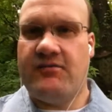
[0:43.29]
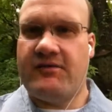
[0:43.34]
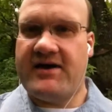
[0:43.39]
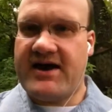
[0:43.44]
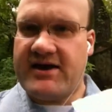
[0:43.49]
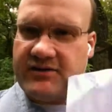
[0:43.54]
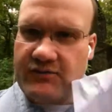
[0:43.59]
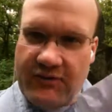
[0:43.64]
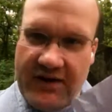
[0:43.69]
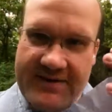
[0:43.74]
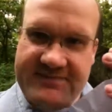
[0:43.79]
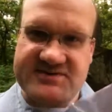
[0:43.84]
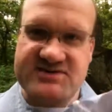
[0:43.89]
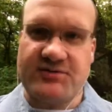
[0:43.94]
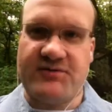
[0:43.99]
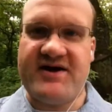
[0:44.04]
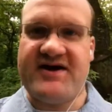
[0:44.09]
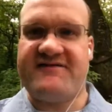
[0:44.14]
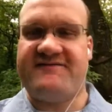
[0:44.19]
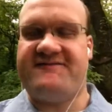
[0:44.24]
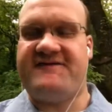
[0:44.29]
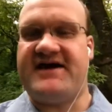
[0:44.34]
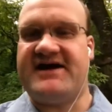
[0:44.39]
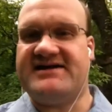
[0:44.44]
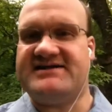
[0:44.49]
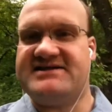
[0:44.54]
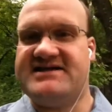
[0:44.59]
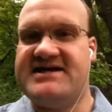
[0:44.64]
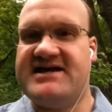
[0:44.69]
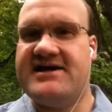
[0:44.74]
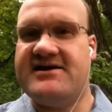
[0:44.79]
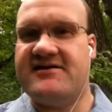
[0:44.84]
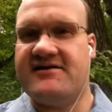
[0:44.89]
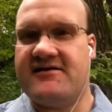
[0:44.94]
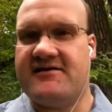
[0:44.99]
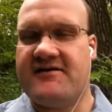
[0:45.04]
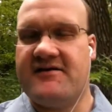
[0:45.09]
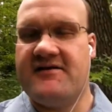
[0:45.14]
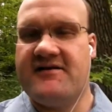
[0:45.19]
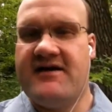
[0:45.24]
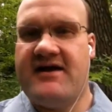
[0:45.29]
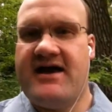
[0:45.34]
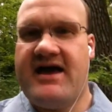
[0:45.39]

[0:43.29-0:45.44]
wipes away a fake tear,